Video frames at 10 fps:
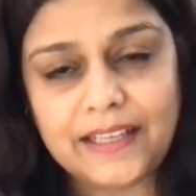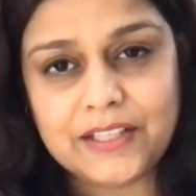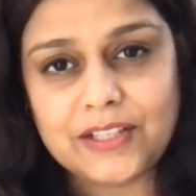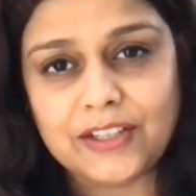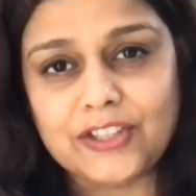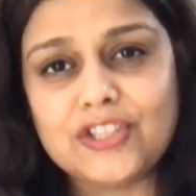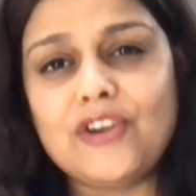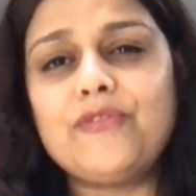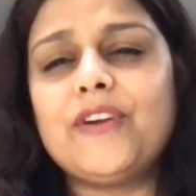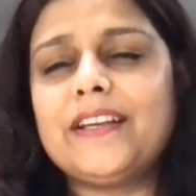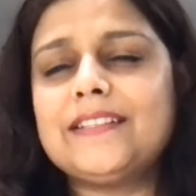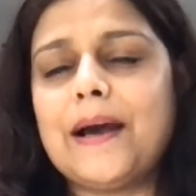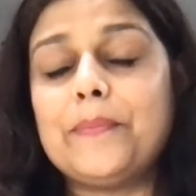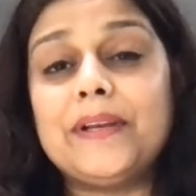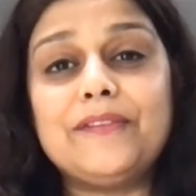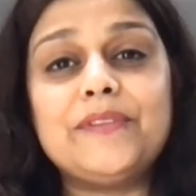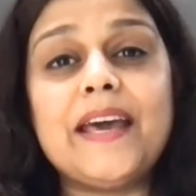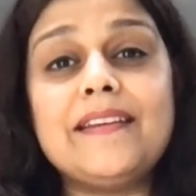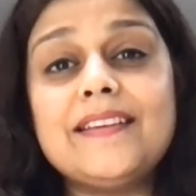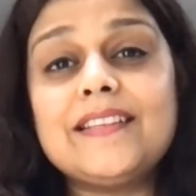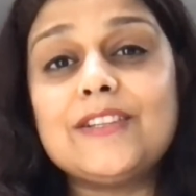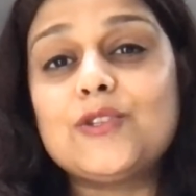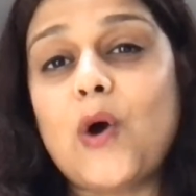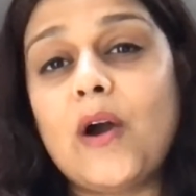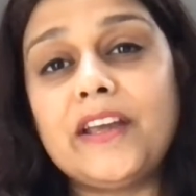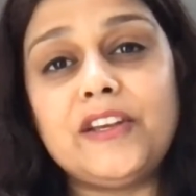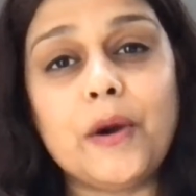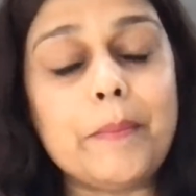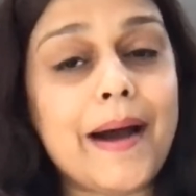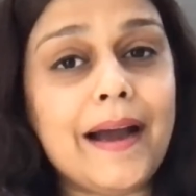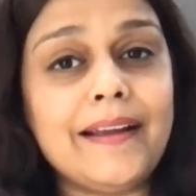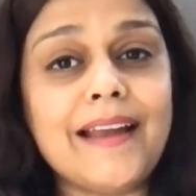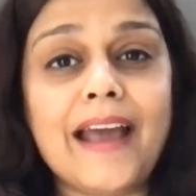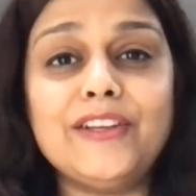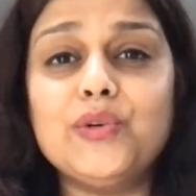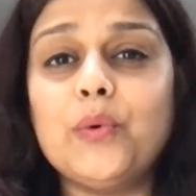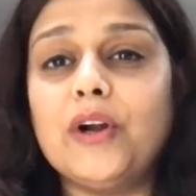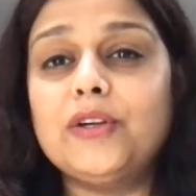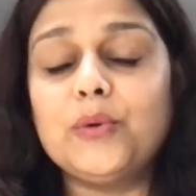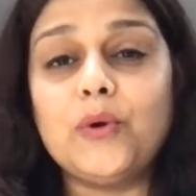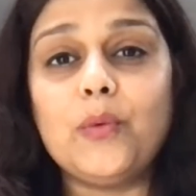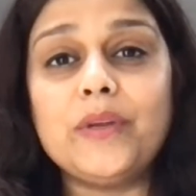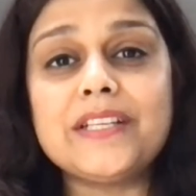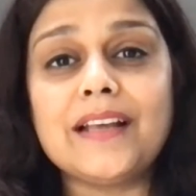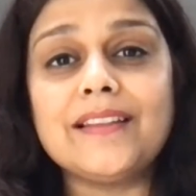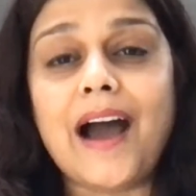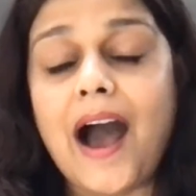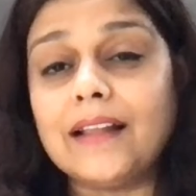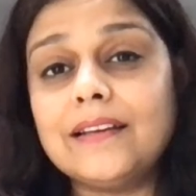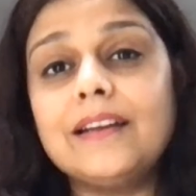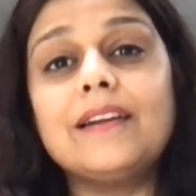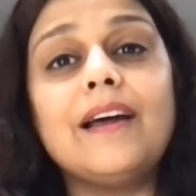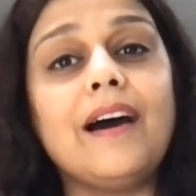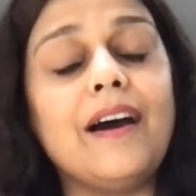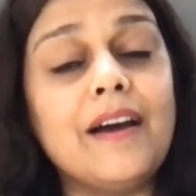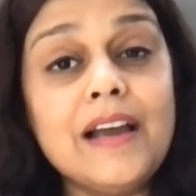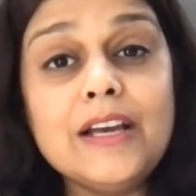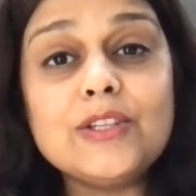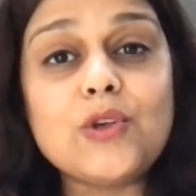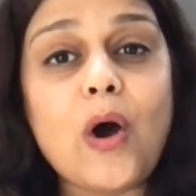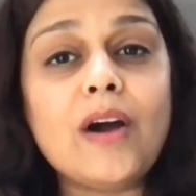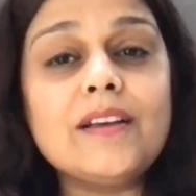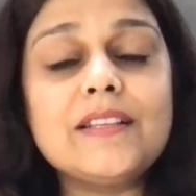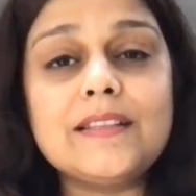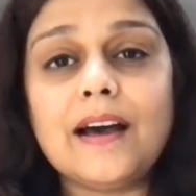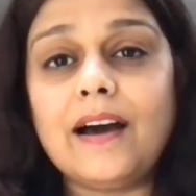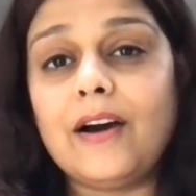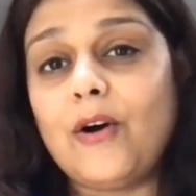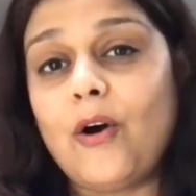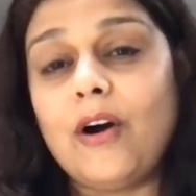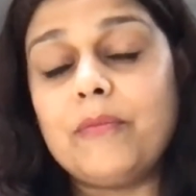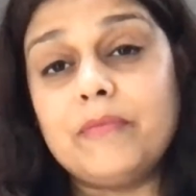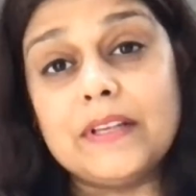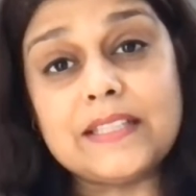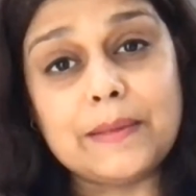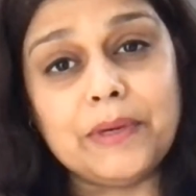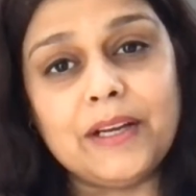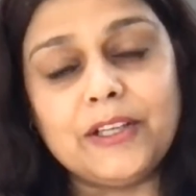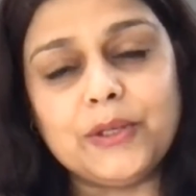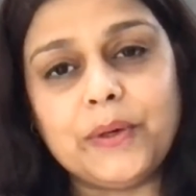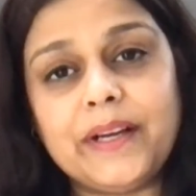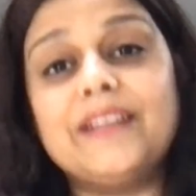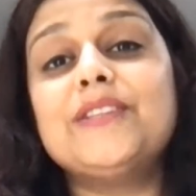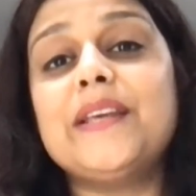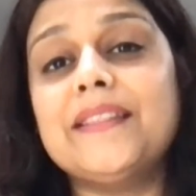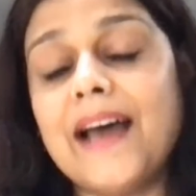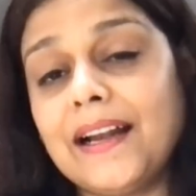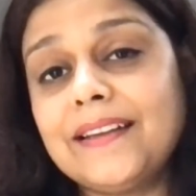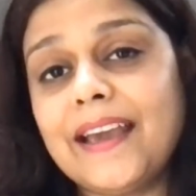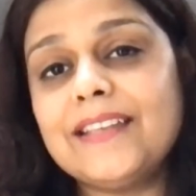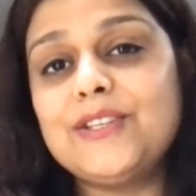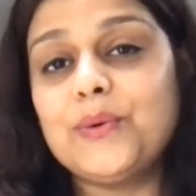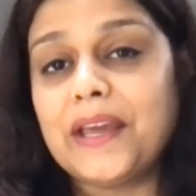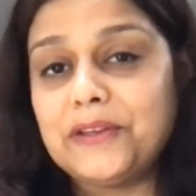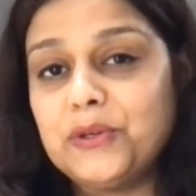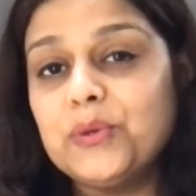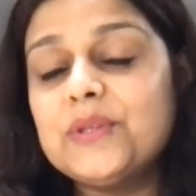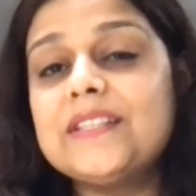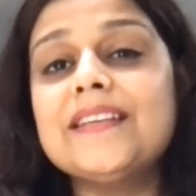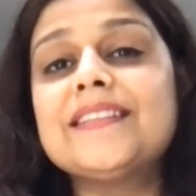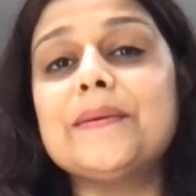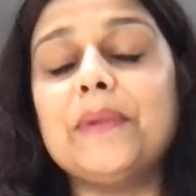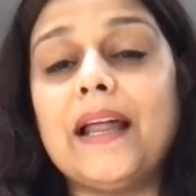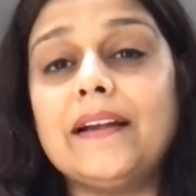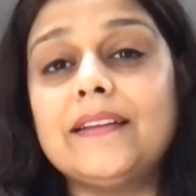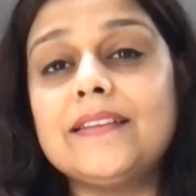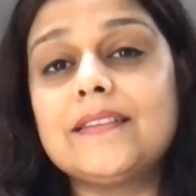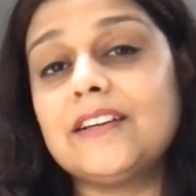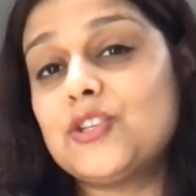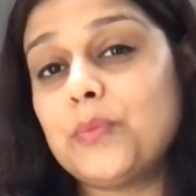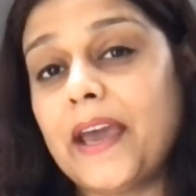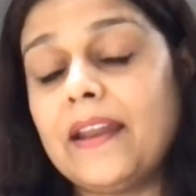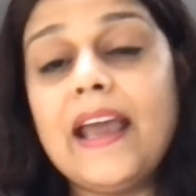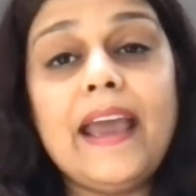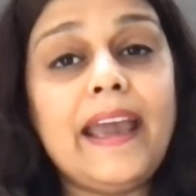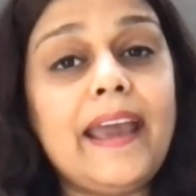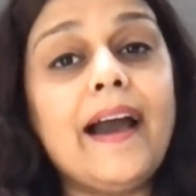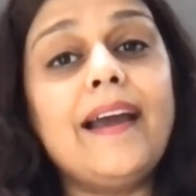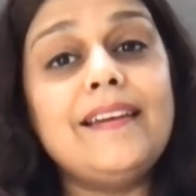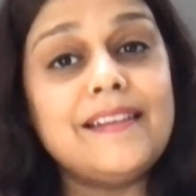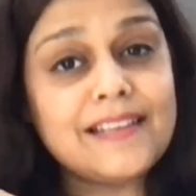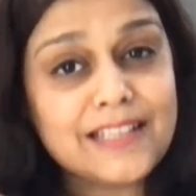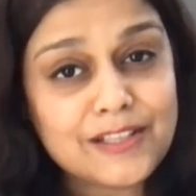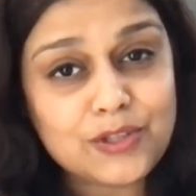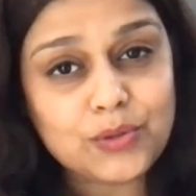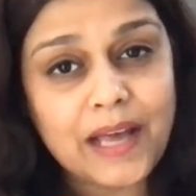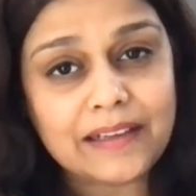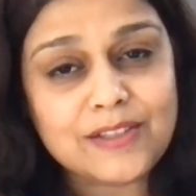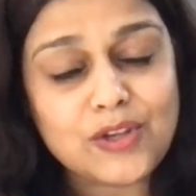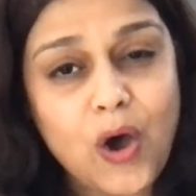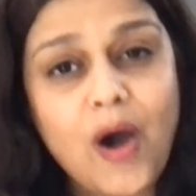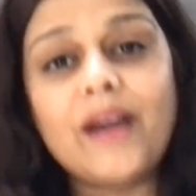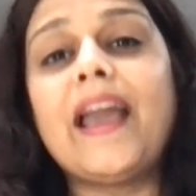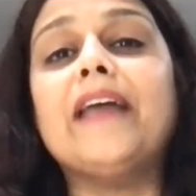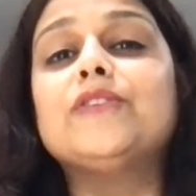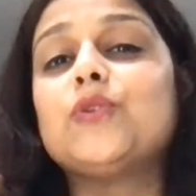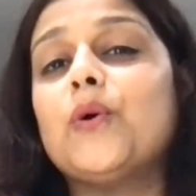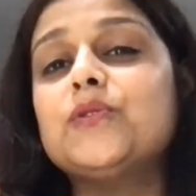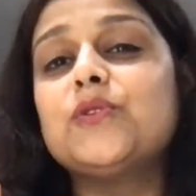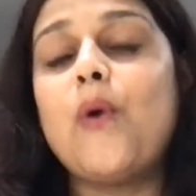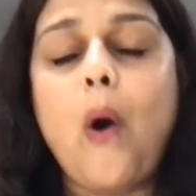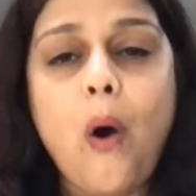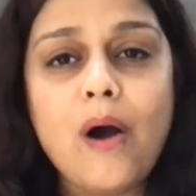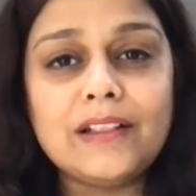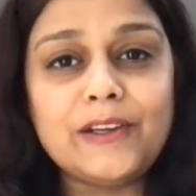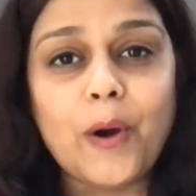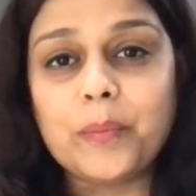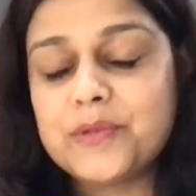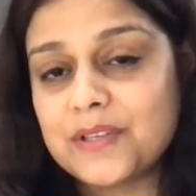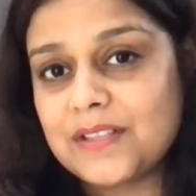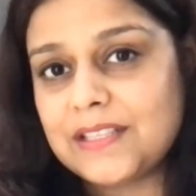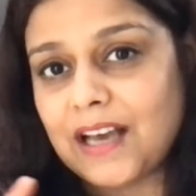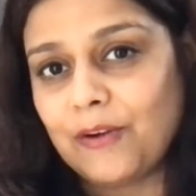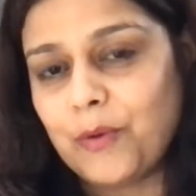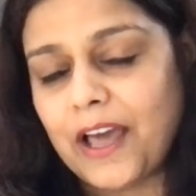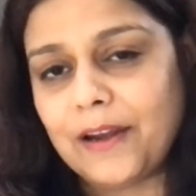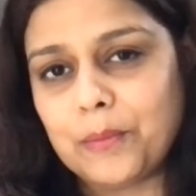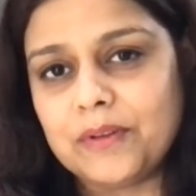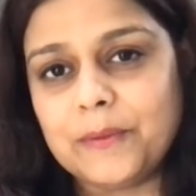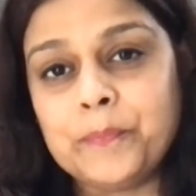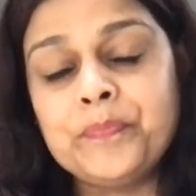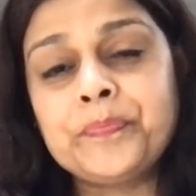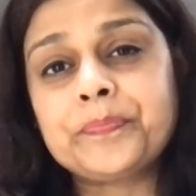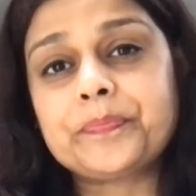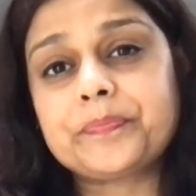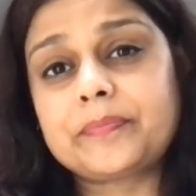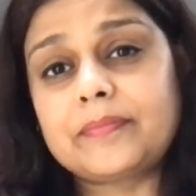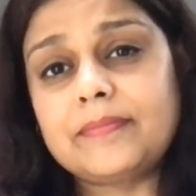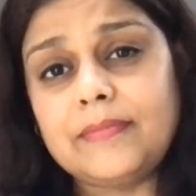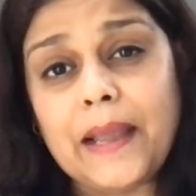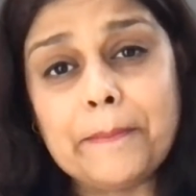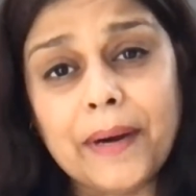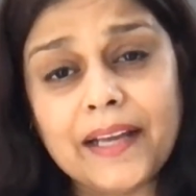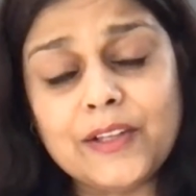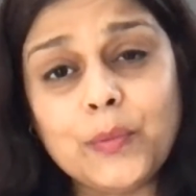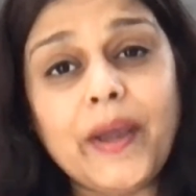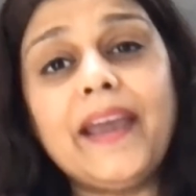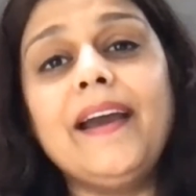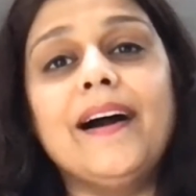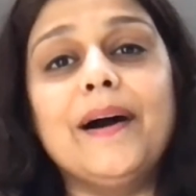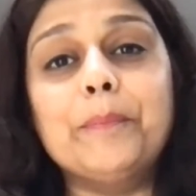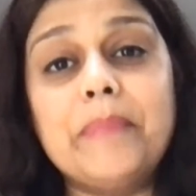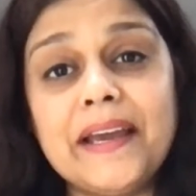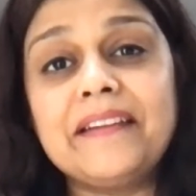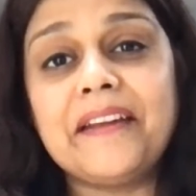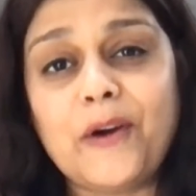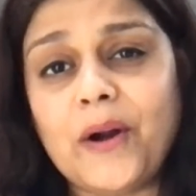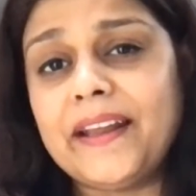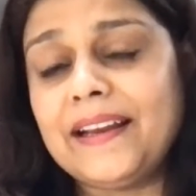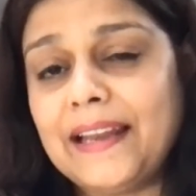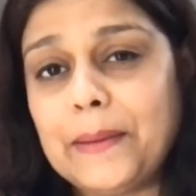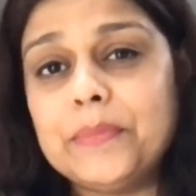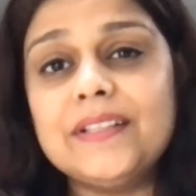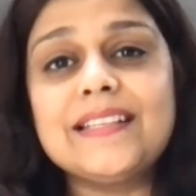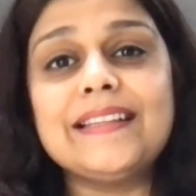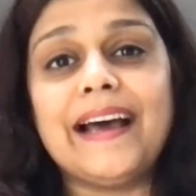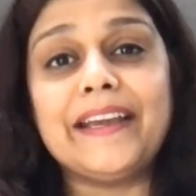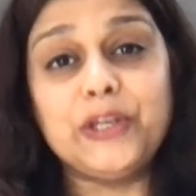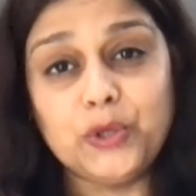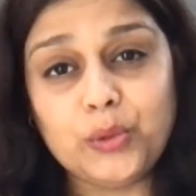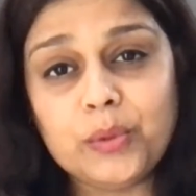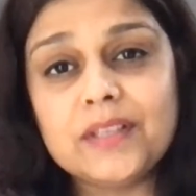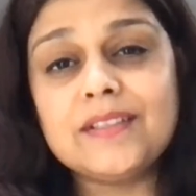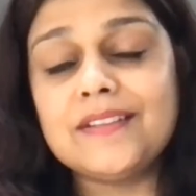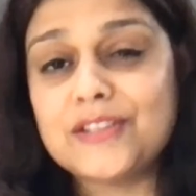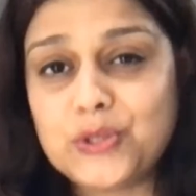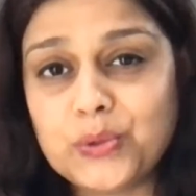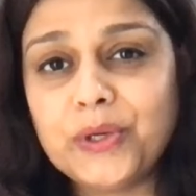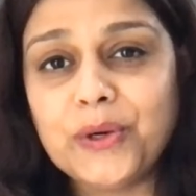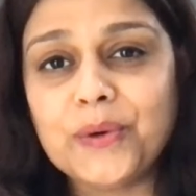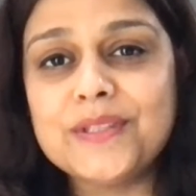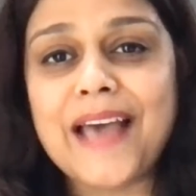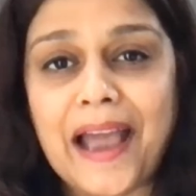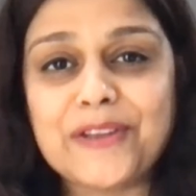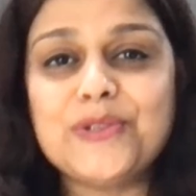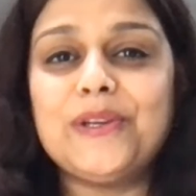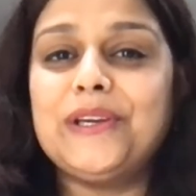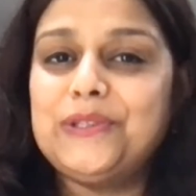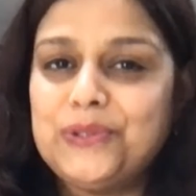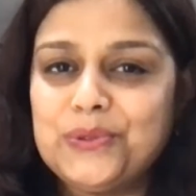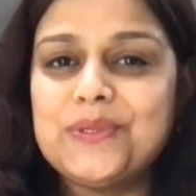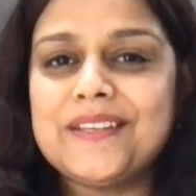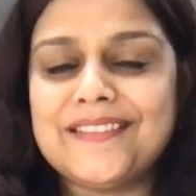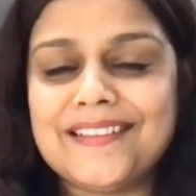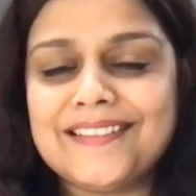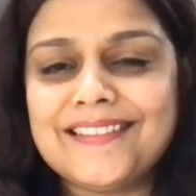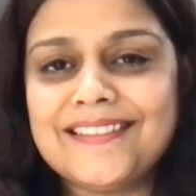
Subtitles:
Search. Now, for example, if there is a song in your mind and you want to know which are the other songs similar to it, in that case, you can use this Similarity Search where AI listens to that song and throws you all the options available. By the way, big recording labels like Universal Studios actually uses this.